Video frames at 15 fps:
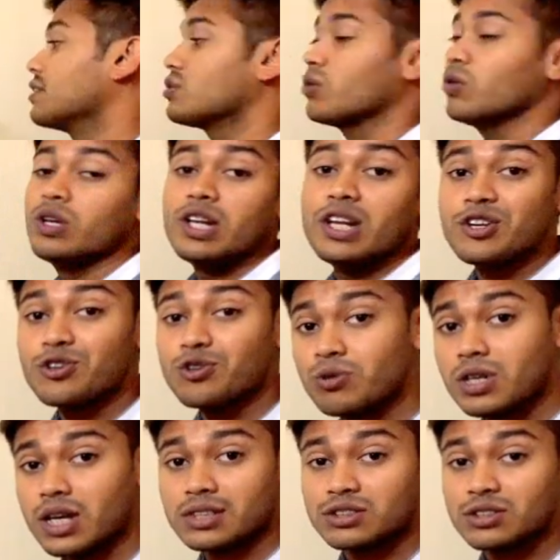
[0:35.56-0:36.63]
So only two
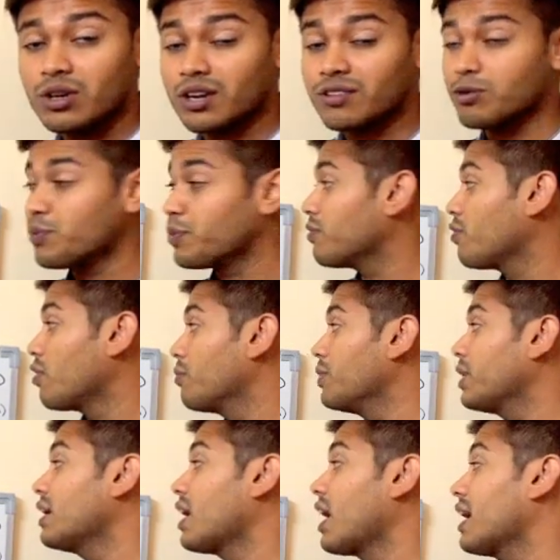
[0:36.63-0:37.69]
tasks you have to perform
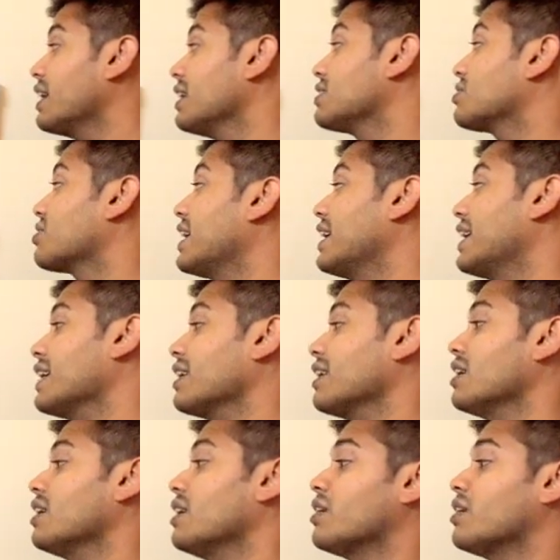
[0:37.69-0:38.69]
in IELTS writing.